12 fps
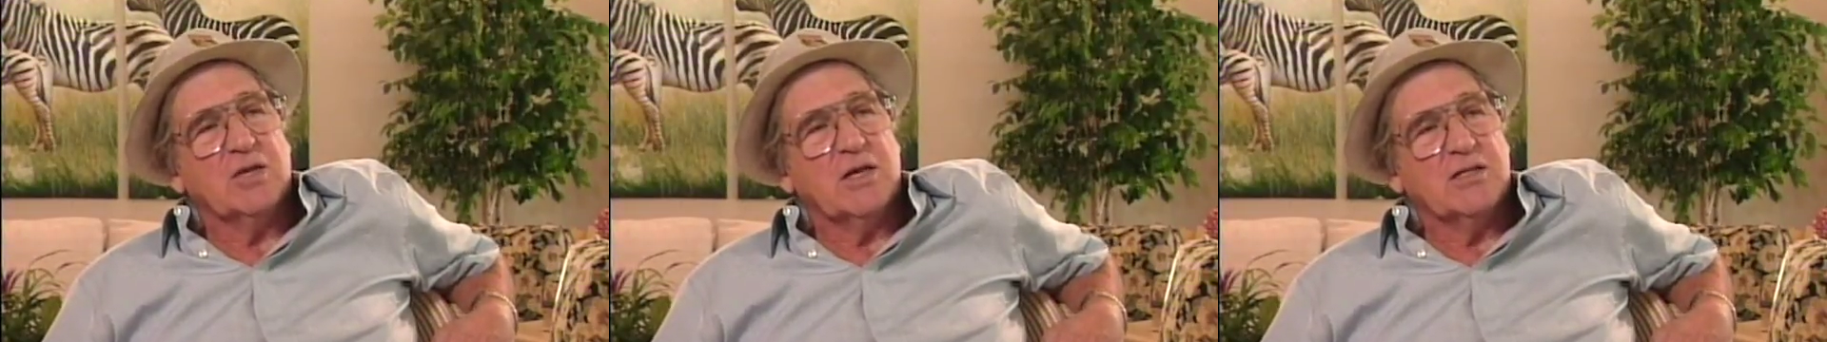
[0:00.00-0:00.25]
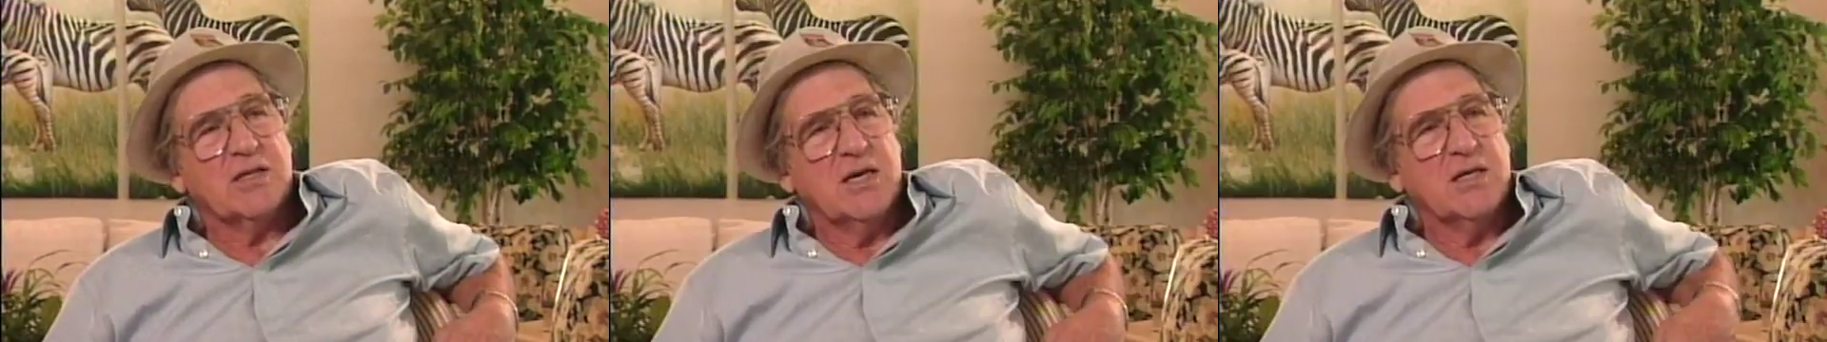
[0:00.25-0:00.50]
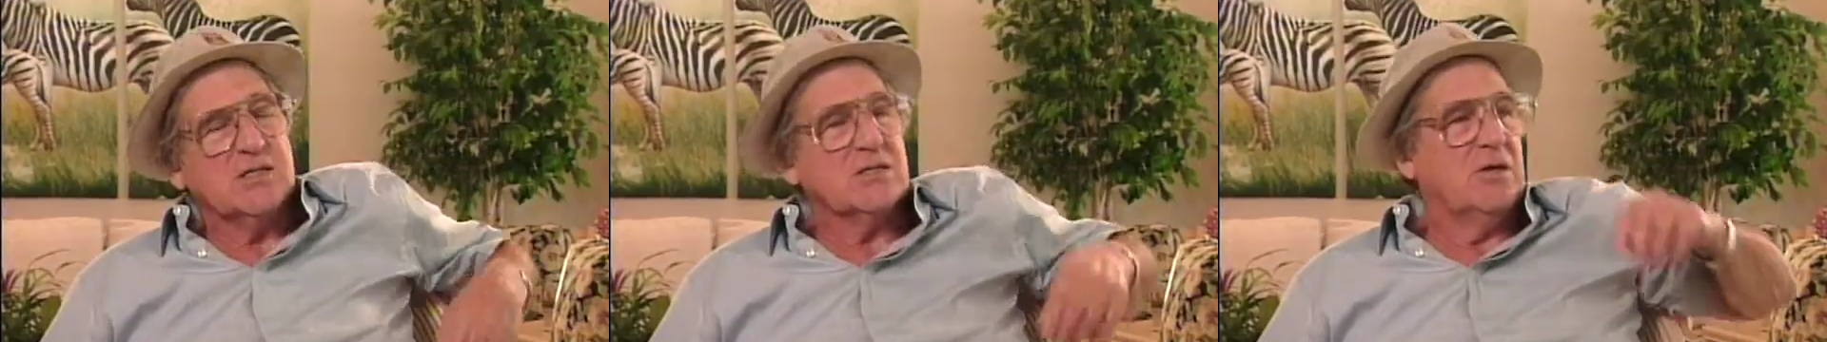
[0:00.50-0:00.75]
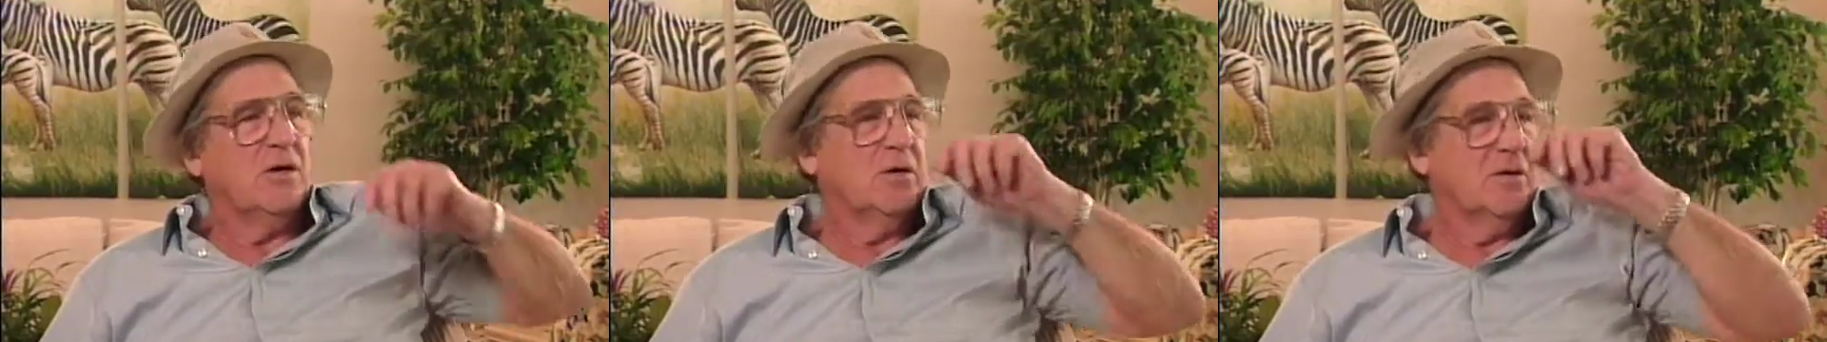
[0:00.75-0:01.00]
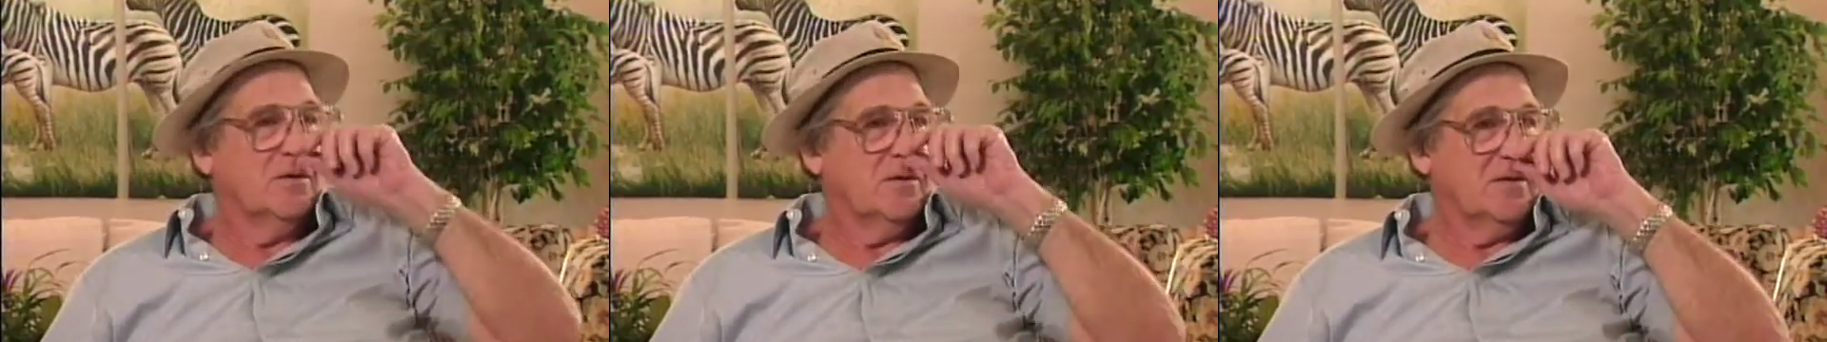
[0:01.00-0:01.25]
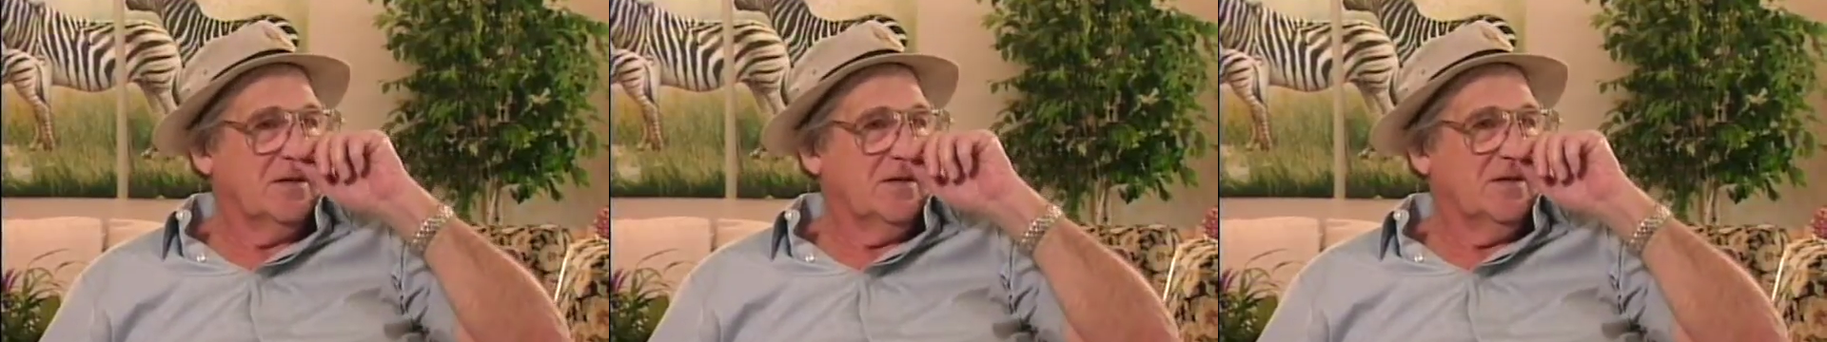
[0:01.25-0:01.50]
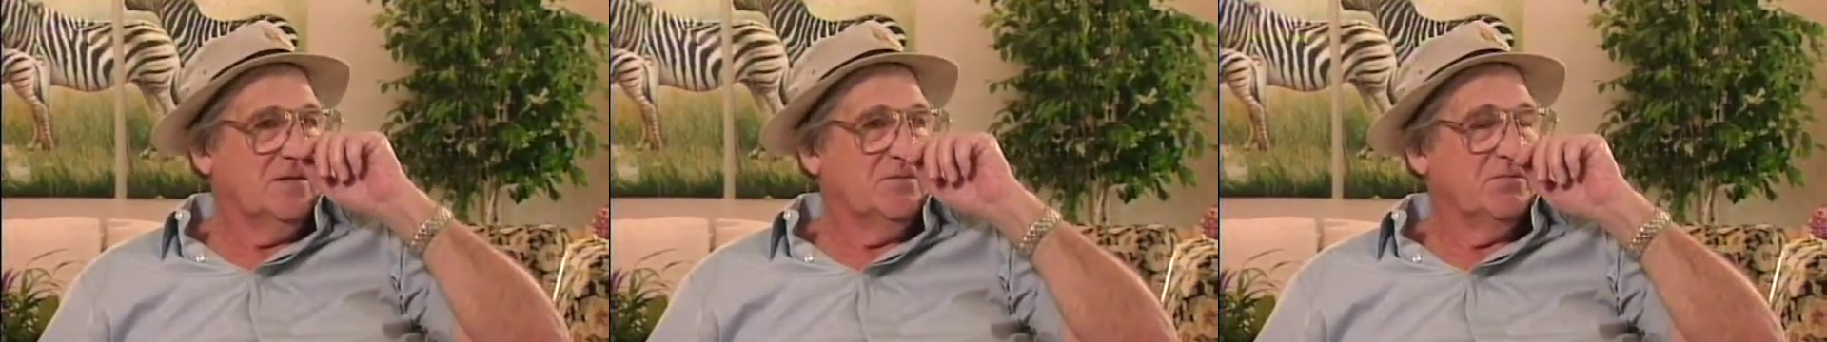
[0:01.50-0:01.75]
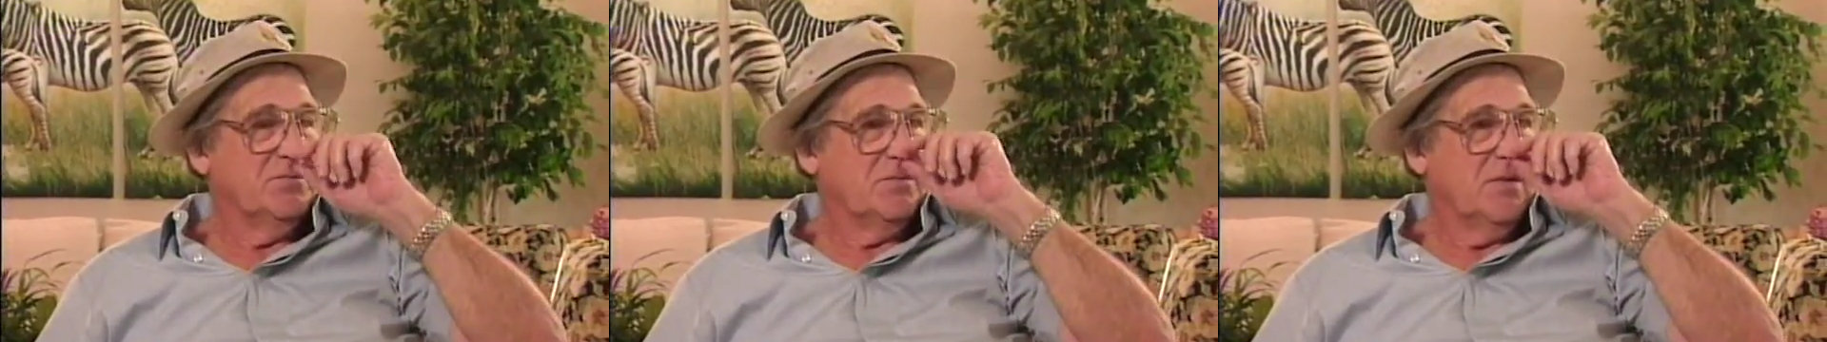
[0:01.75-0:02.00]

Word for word: and I sang a song. Um,